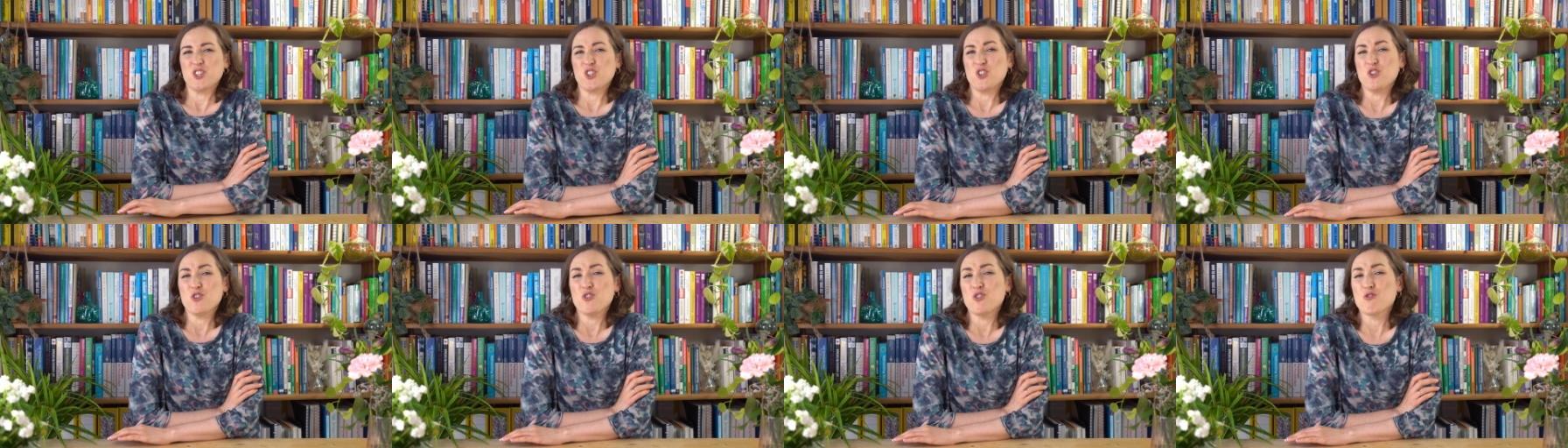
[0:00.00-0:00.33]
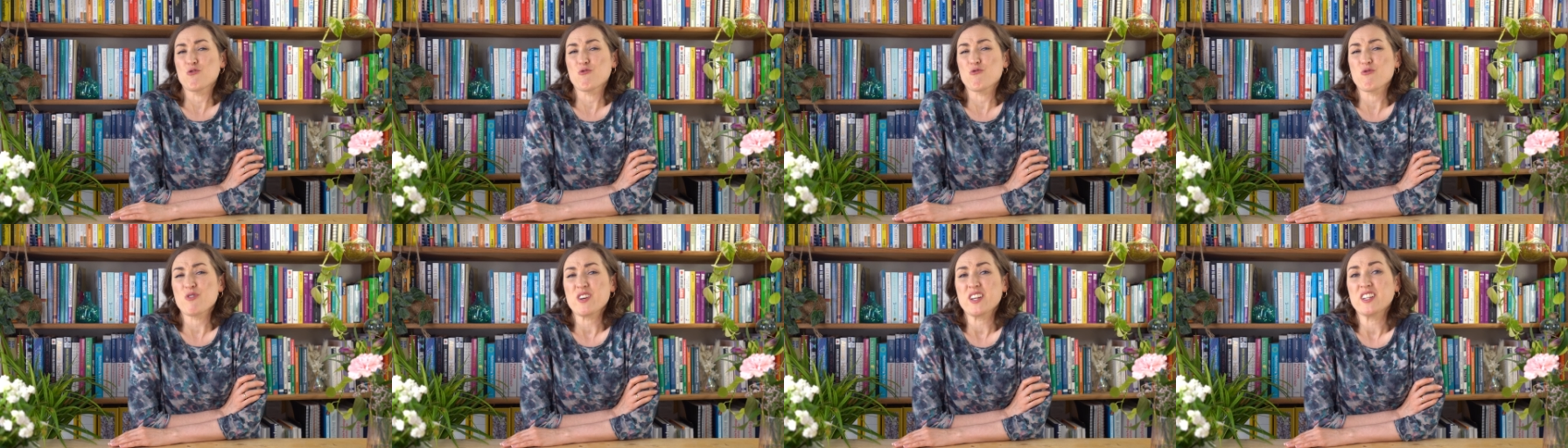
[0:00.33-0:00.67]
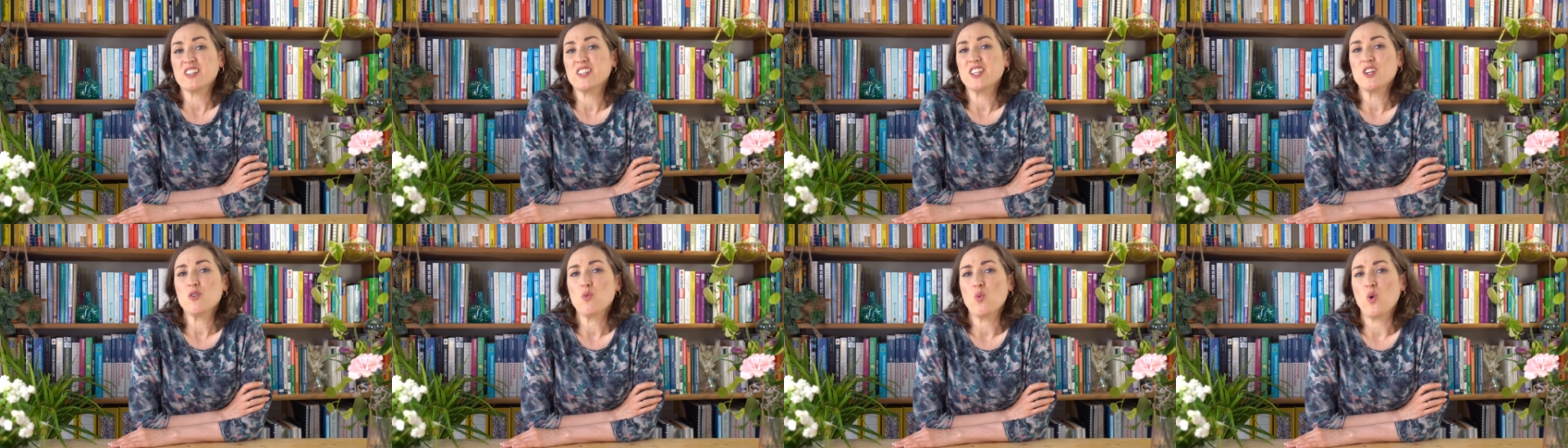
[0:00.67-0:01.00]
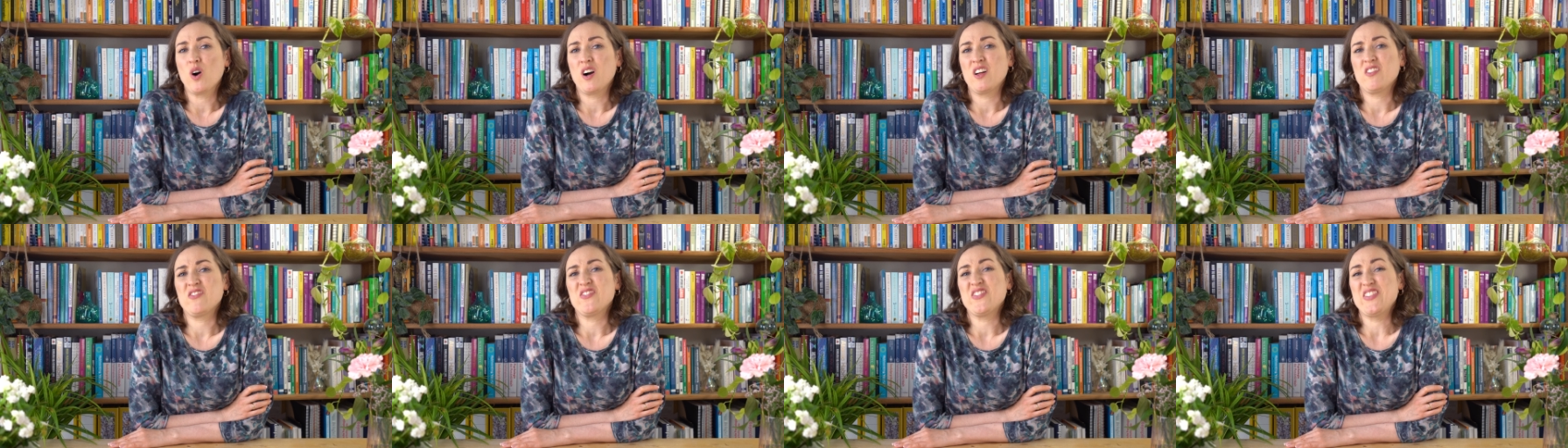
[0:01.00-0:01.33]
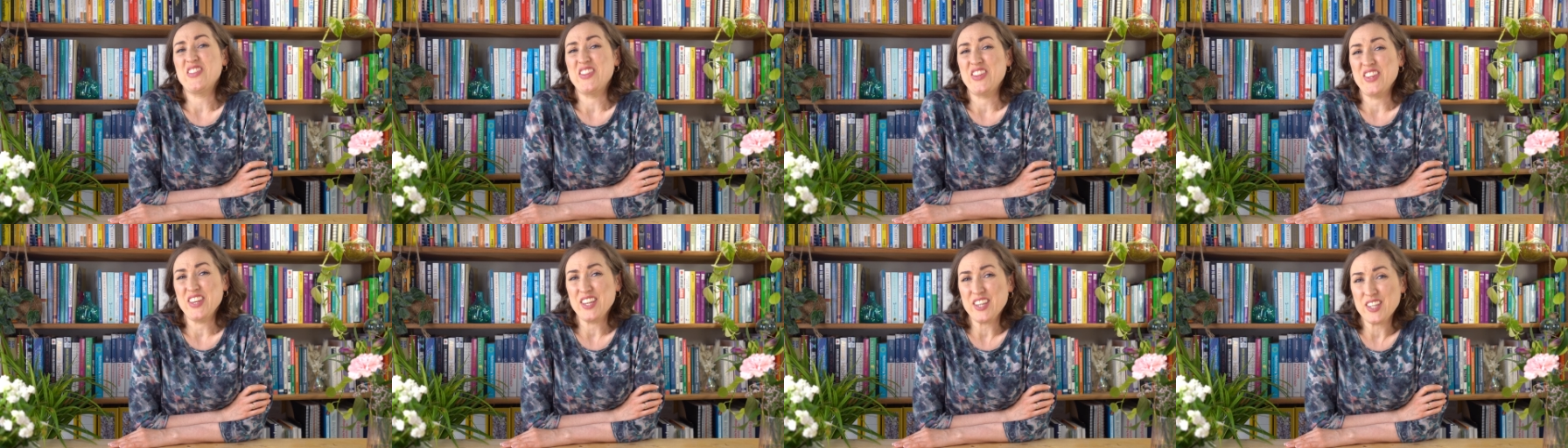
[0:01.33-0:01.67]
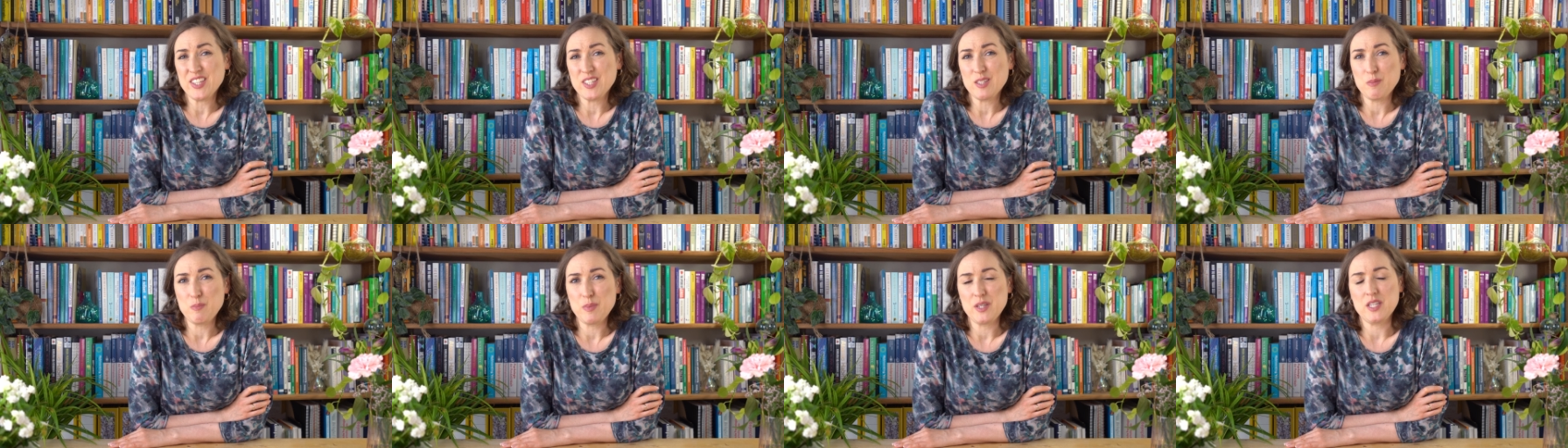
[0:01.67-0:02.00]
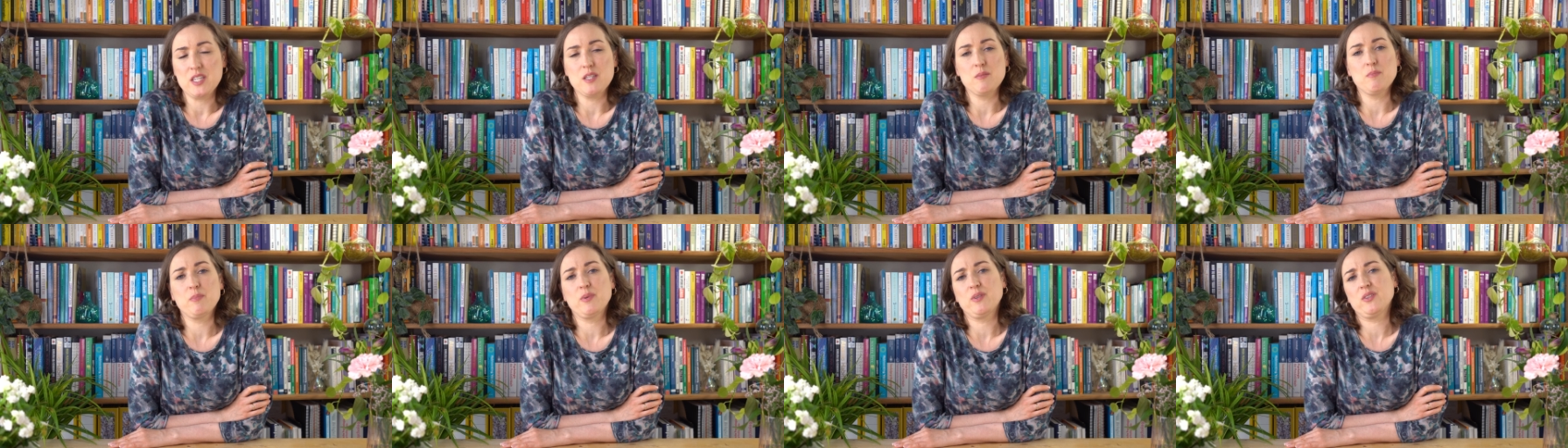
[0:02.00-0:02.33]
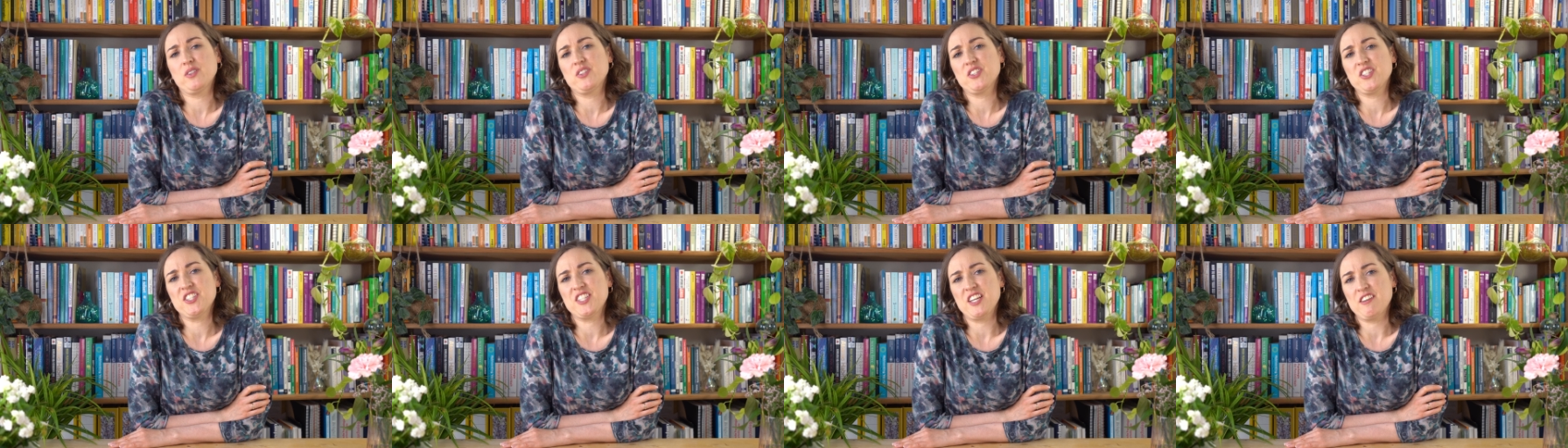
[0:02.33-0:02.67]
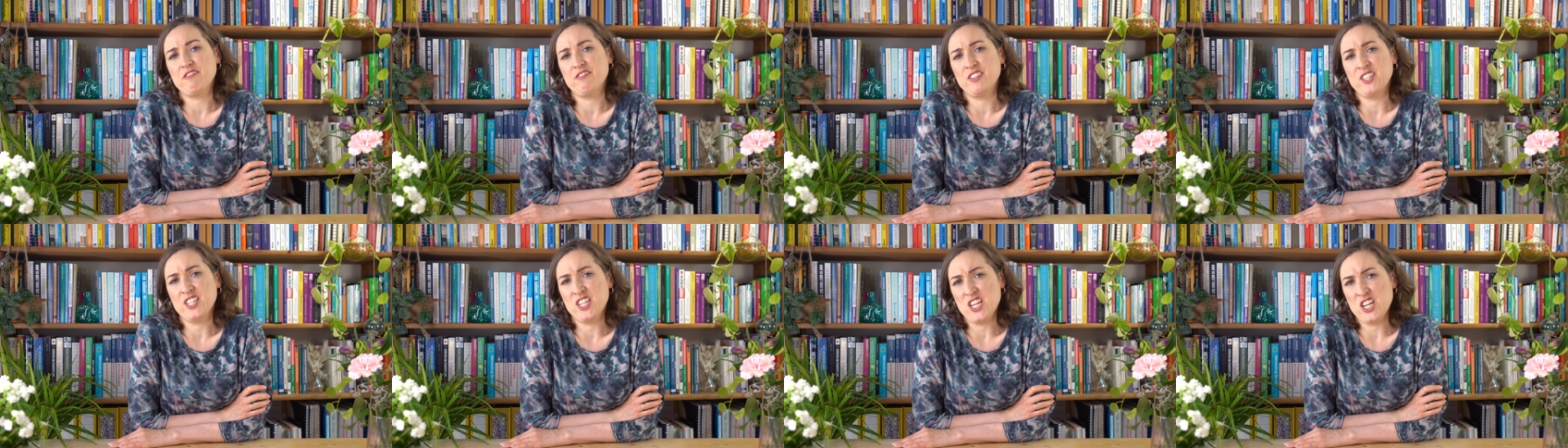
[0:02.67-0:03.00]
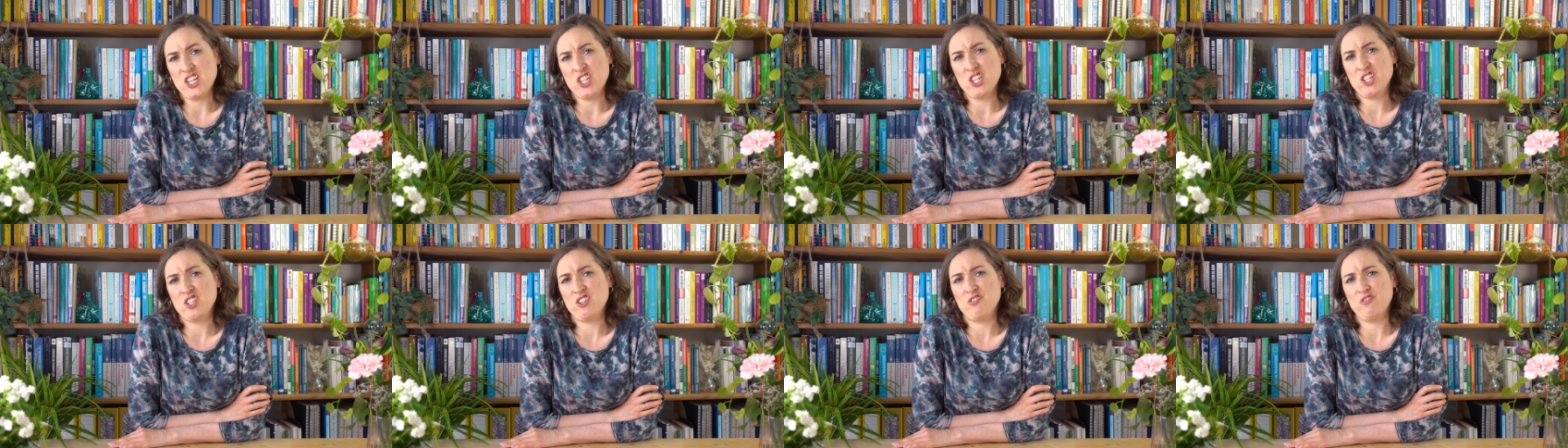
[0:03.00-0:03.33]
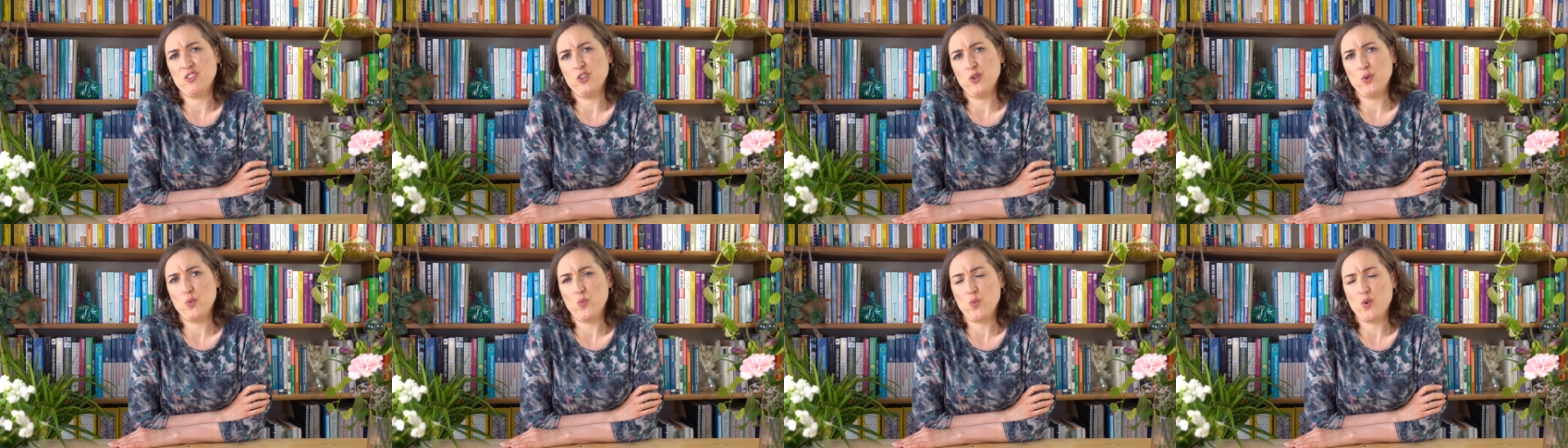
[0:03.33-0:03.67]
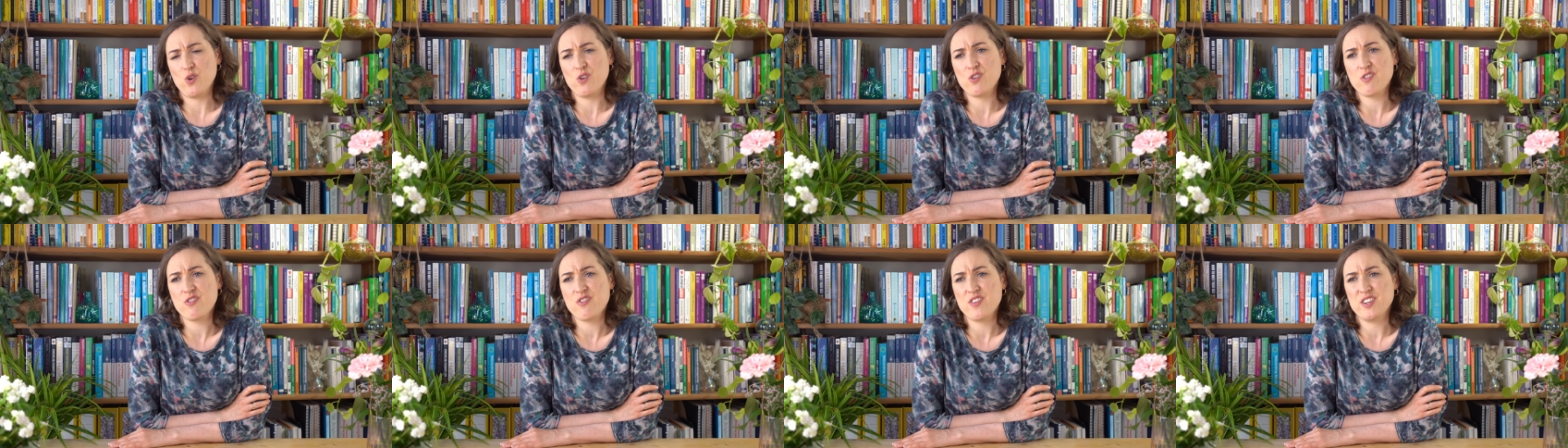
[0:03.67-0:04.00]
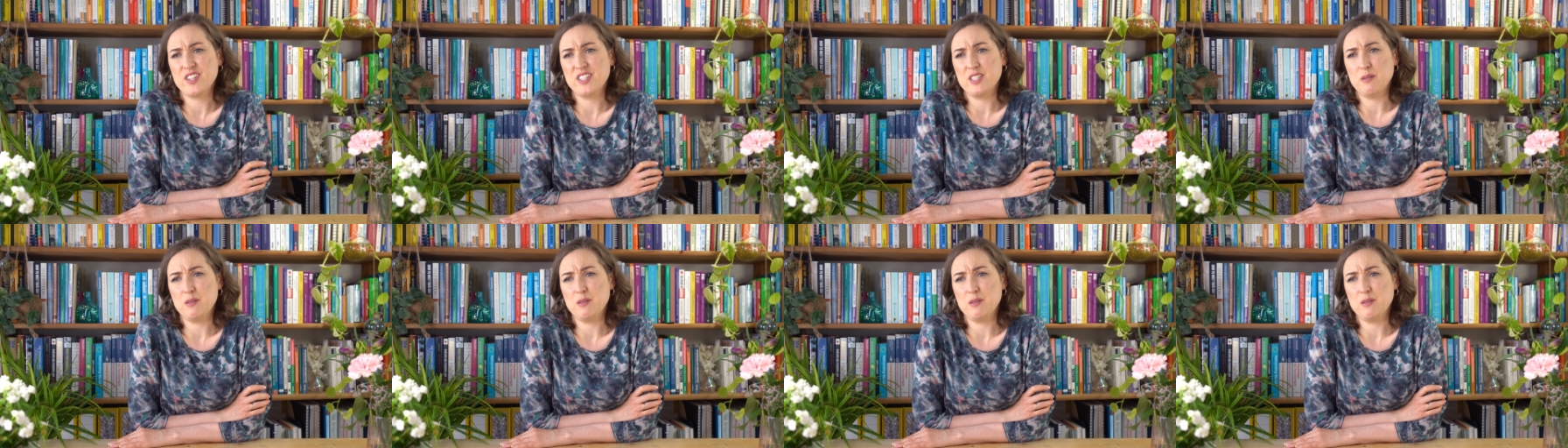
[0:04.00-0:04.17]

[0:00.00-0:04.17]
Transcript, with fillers: Do you really want these people's definition of your worth